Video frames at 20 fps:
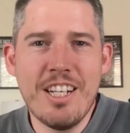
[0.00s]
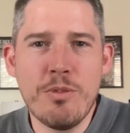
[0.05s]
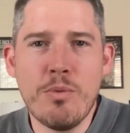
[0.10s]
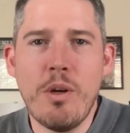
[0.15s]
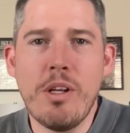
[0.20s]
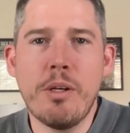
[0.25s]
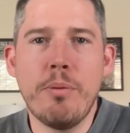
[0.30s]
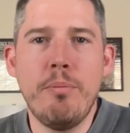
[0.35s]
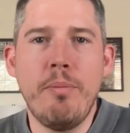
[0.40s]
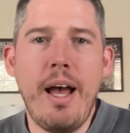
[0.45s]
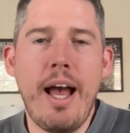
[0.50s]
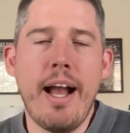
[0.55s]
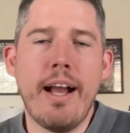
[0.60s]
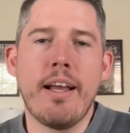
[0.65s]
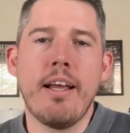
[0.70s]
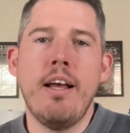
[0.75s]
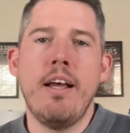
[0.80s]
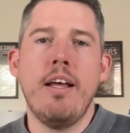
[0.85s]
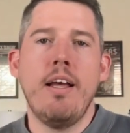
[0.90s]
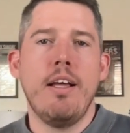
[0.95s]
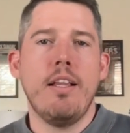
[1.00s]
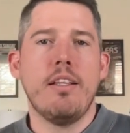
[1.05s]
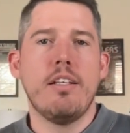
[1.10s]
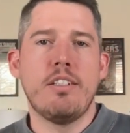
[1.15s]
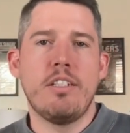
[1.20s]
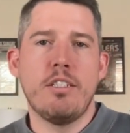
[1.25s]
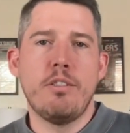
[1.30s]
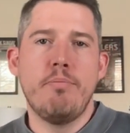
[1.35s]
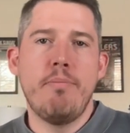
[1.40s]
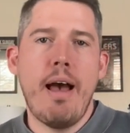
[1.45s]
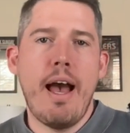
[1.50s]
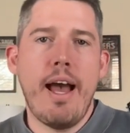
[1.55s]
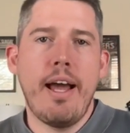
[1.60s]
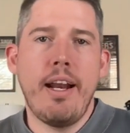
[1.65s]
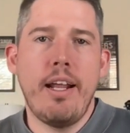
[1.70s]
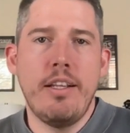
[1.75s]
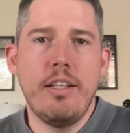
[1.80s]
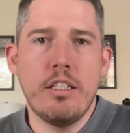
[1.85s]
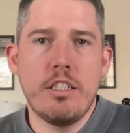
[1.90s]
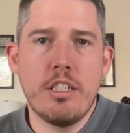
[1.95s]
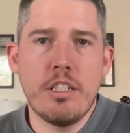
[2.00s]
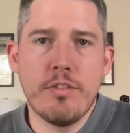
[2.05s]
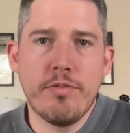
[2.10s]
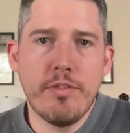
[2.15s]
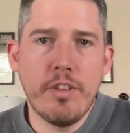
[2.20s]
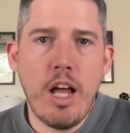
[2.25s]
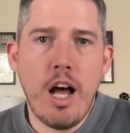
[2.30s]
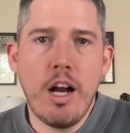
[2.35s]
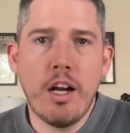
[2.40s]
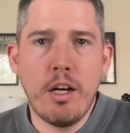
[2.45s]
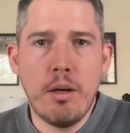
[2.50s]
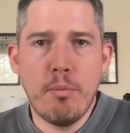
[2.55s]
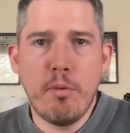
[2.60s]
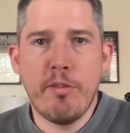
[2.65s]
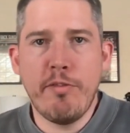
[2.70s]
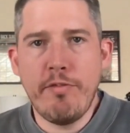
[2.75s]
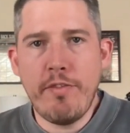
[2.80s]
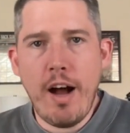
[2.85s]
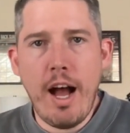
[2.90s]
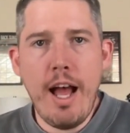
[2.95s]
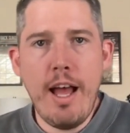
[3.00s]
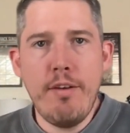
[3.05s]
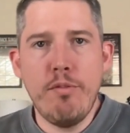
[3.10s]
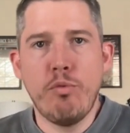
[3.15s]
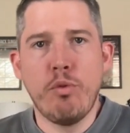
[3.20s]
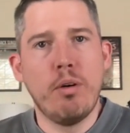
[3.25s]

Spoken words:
Welcome back. This is Matt, and this is vlog number 5,